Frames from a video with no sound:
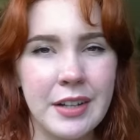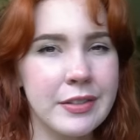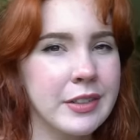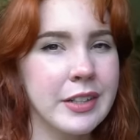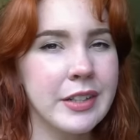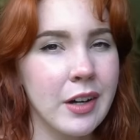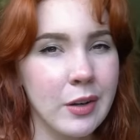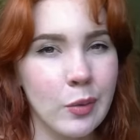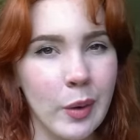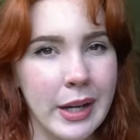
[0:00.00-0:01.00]
Definitely
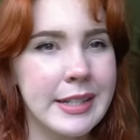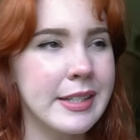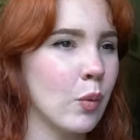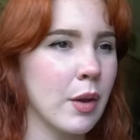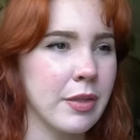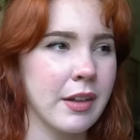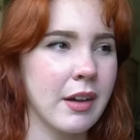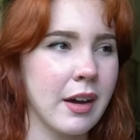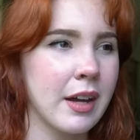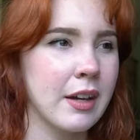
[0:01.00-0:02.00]
not white. One thing
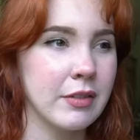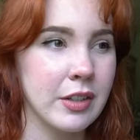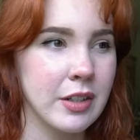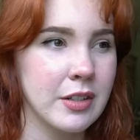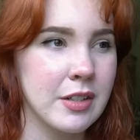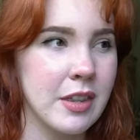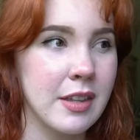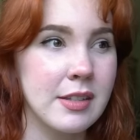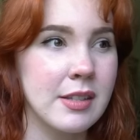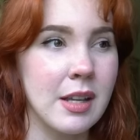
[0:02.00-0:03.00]
I have learned
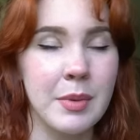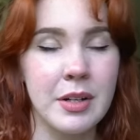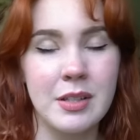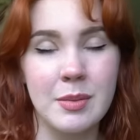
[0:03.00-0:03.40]
this summer